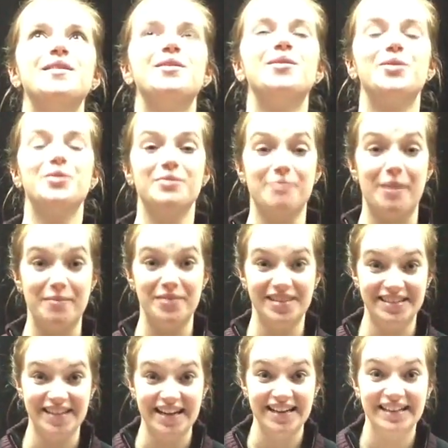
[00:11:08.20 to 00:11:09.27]
I remember the
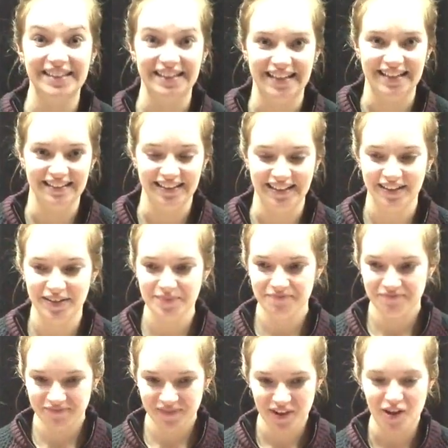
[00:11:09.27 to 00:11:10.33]
date clearly.
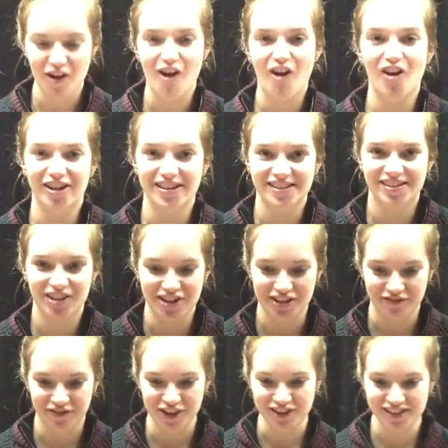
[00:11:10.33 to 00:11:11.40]
August
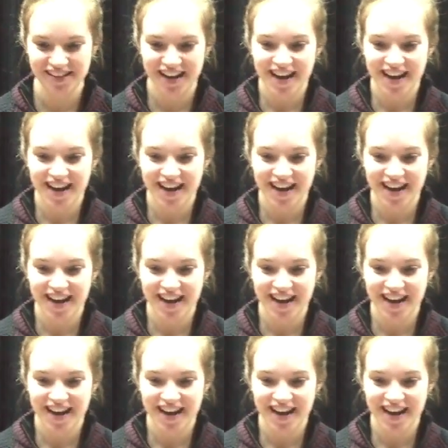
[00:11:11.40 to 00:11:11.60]
31st,